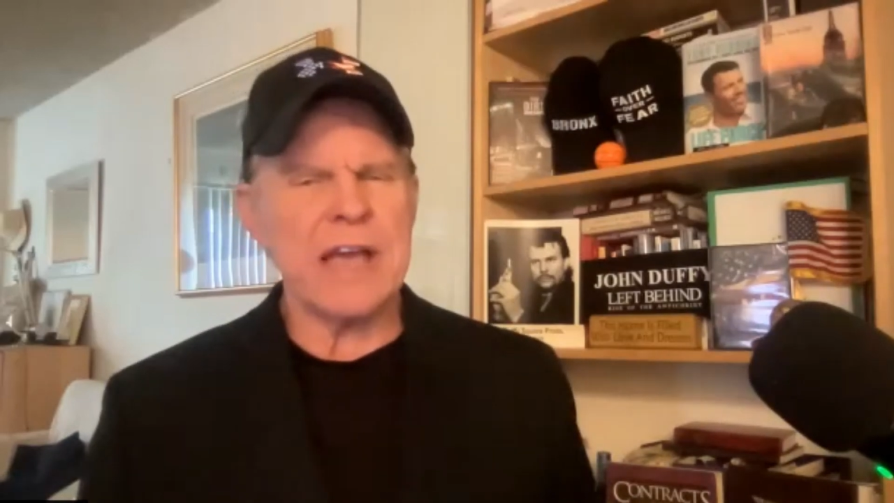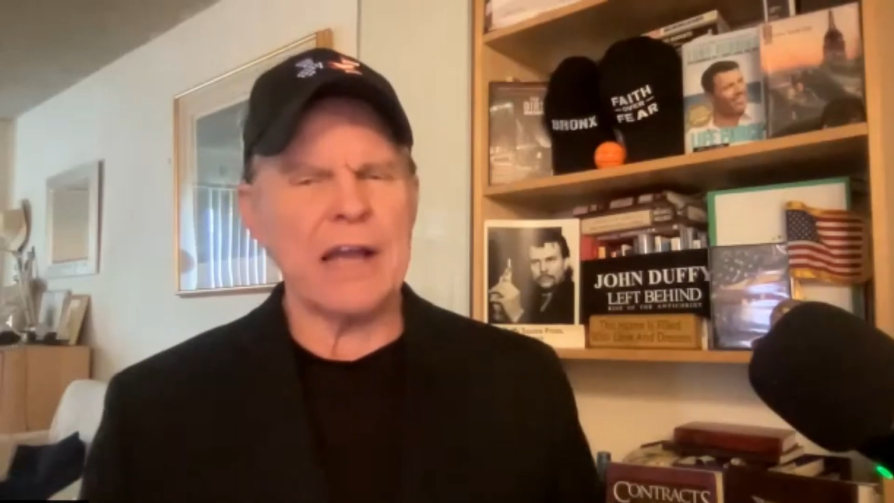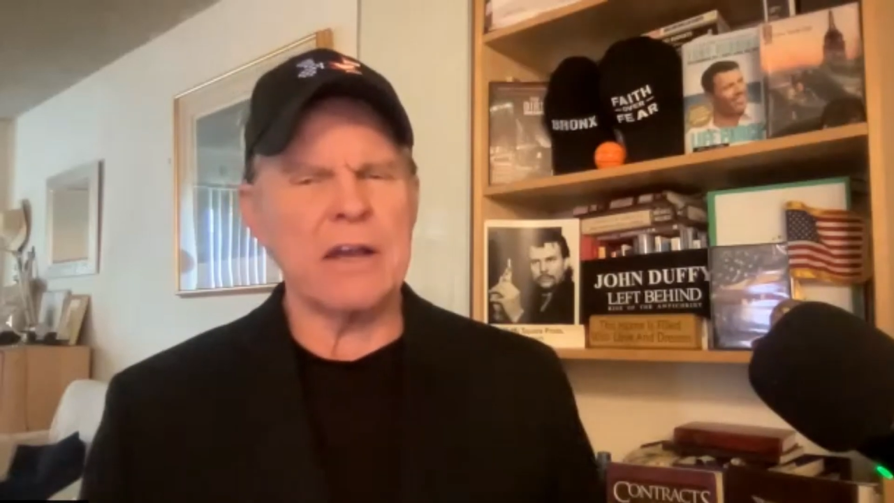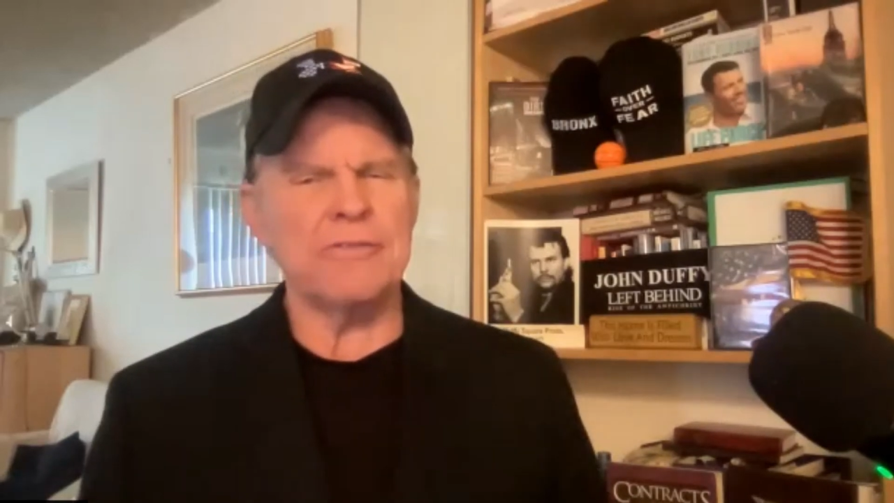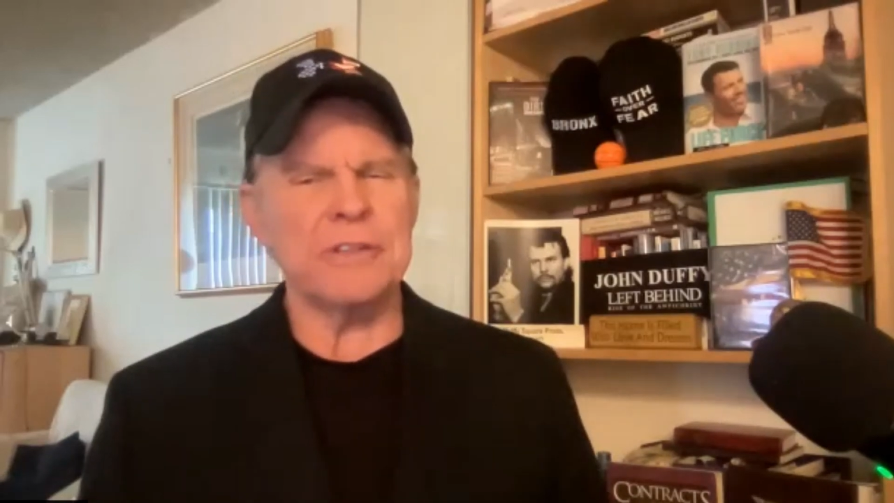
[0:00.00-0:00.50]
I
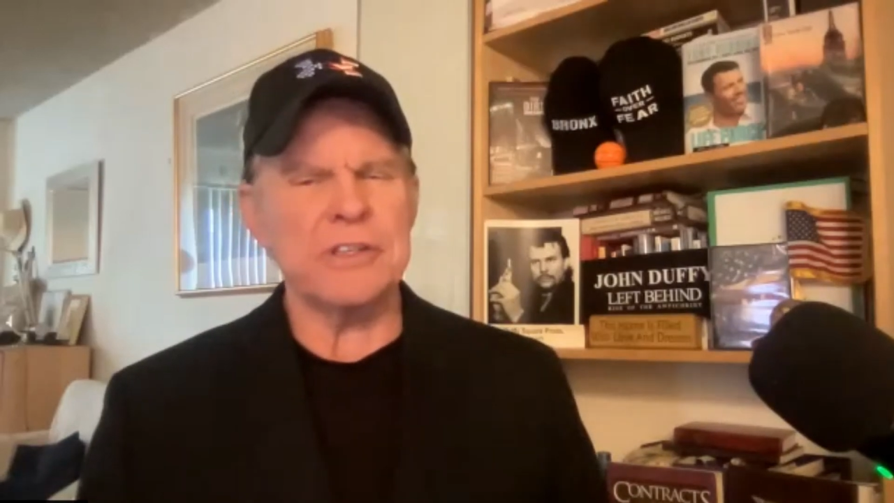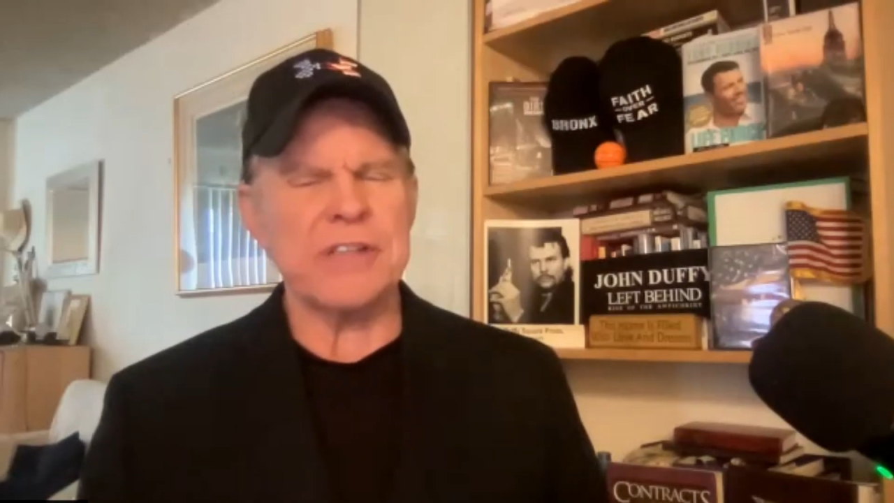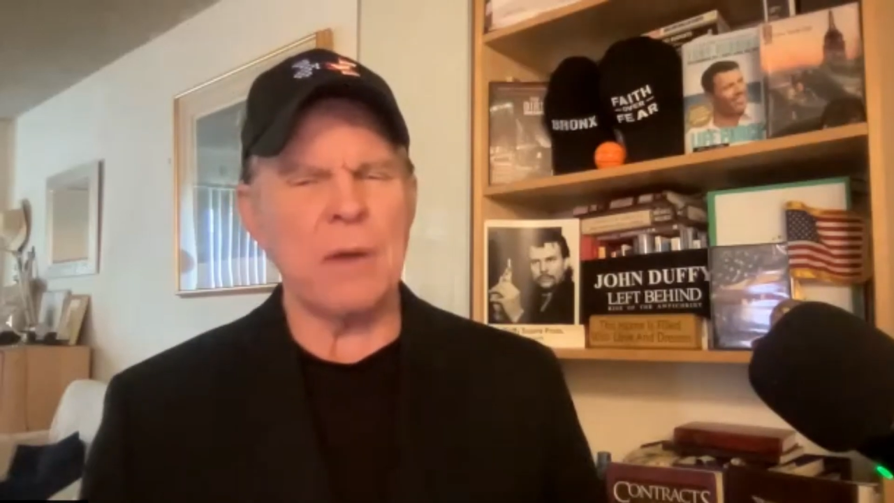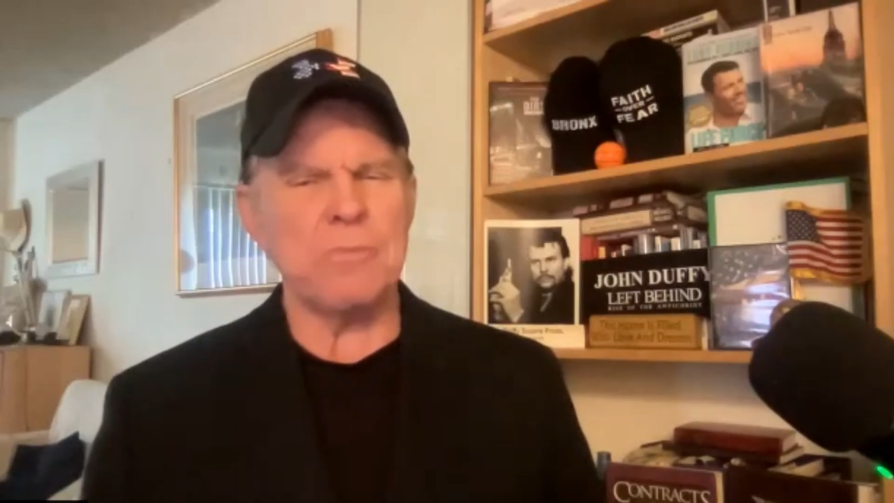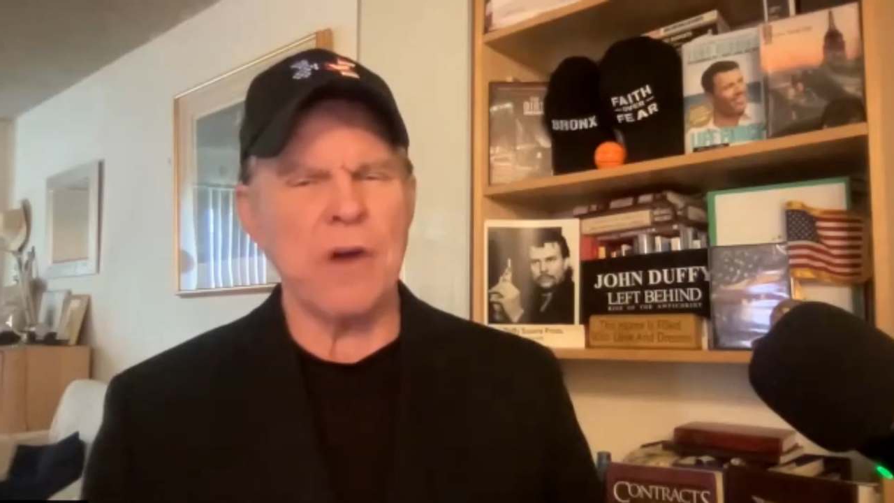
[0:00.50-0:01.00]
come from the
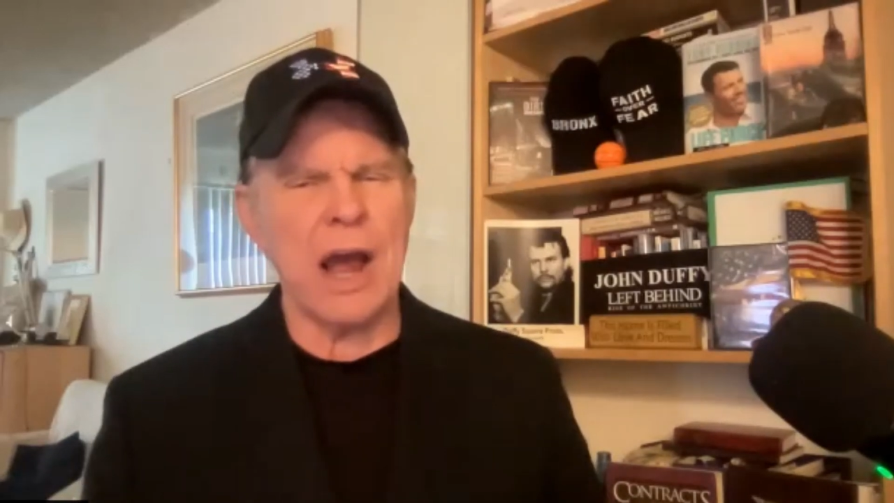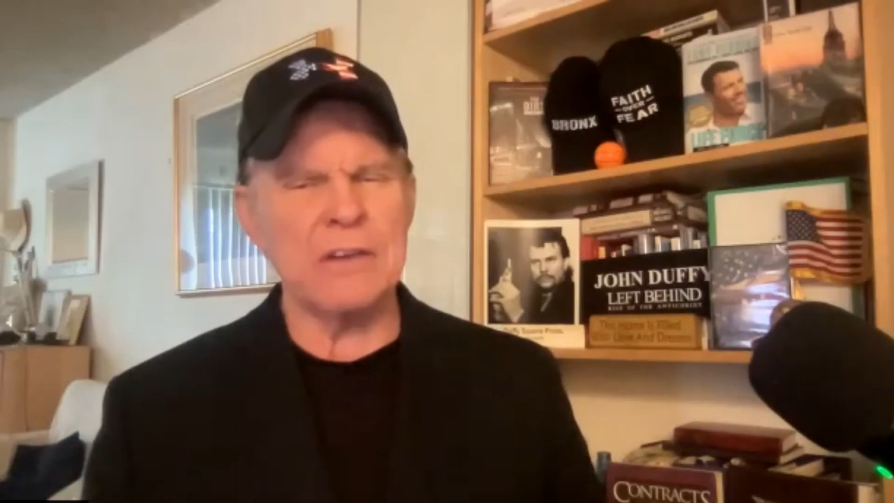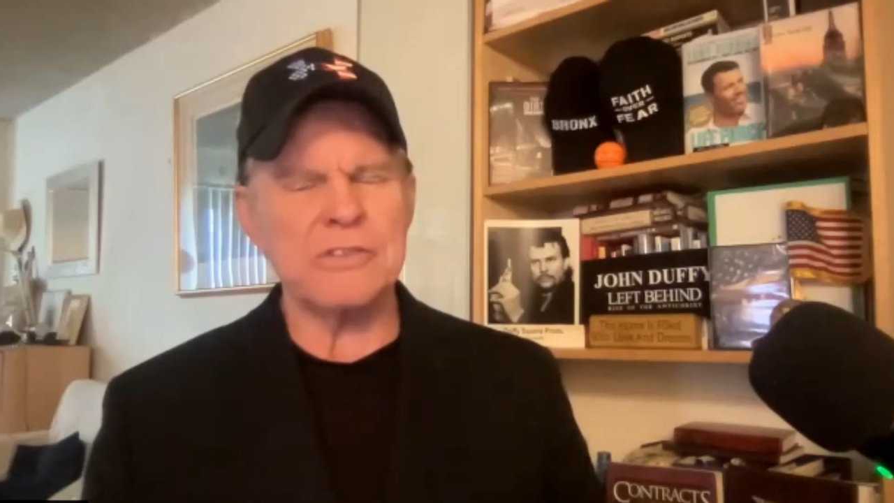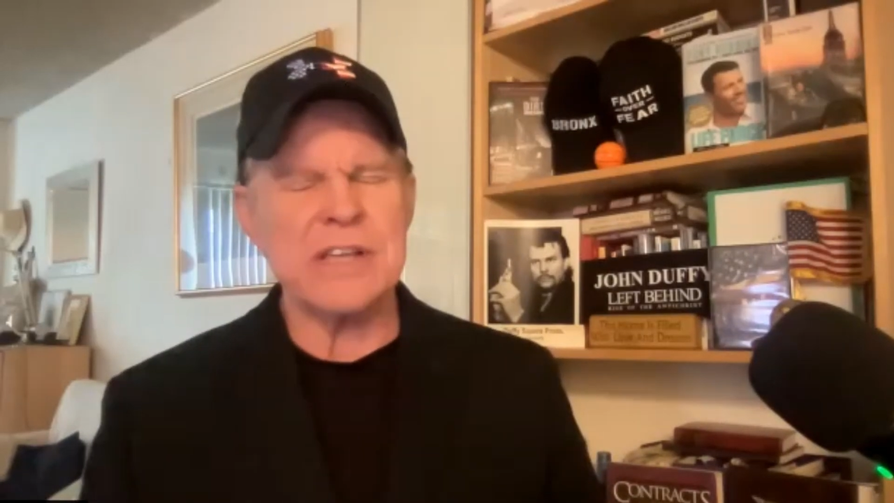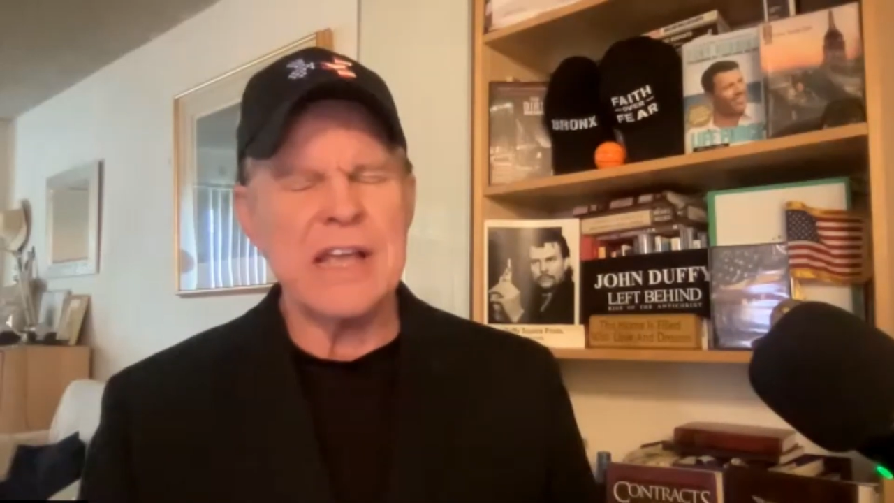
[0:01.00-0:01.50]
South
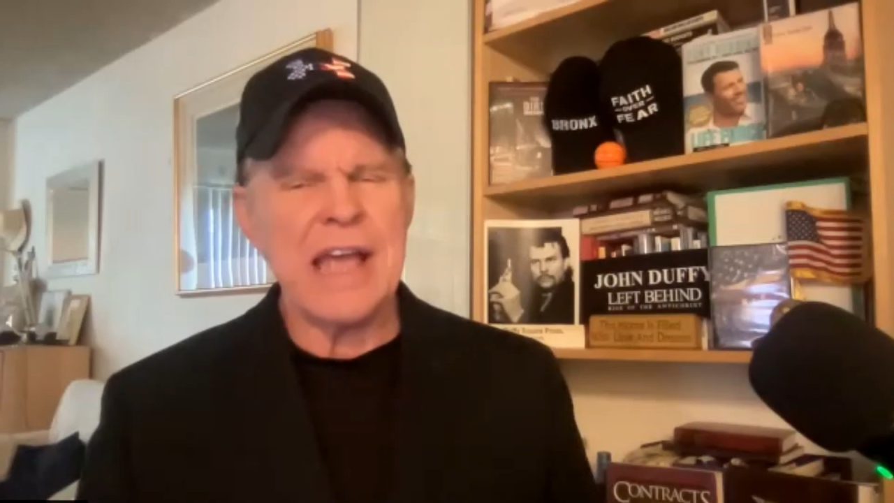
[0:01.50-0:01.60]
Bronx.